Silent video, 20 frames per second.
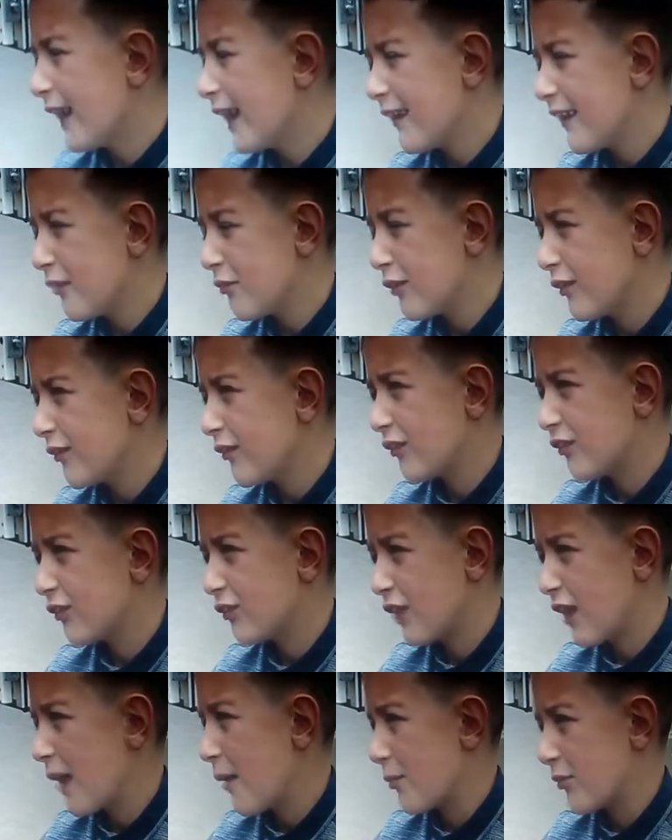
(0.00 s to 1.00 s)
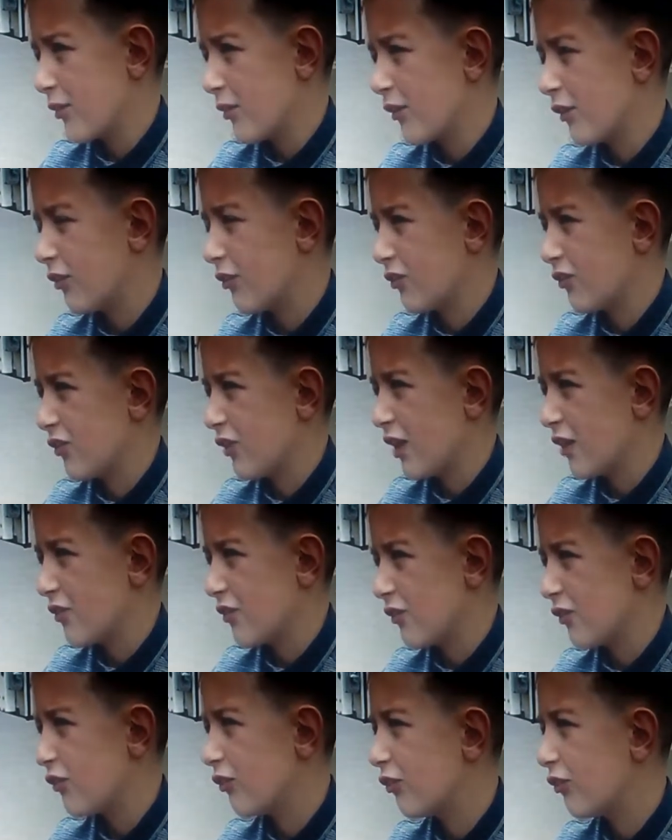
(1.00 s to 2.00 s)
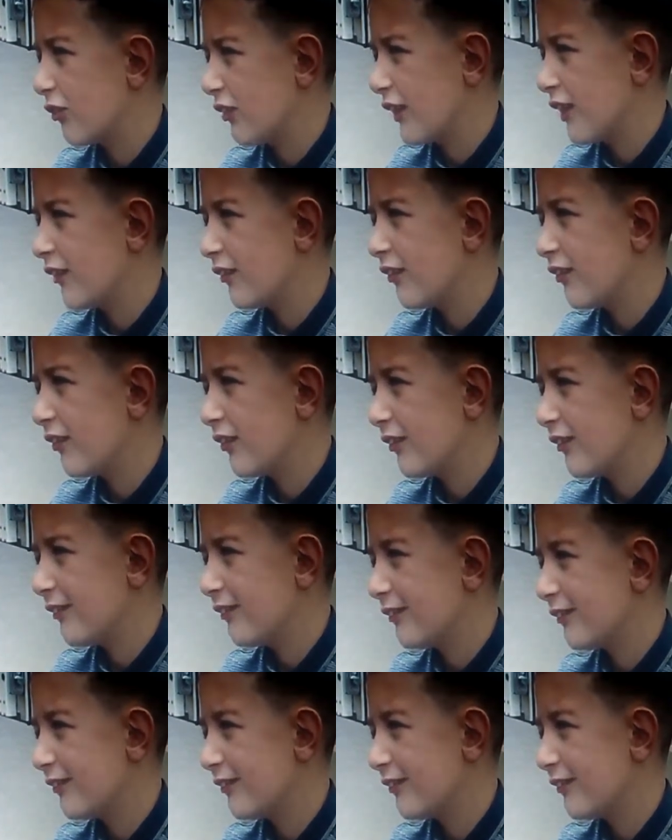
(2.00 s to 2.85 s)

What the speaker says: are there different straps on the stretcher and seats?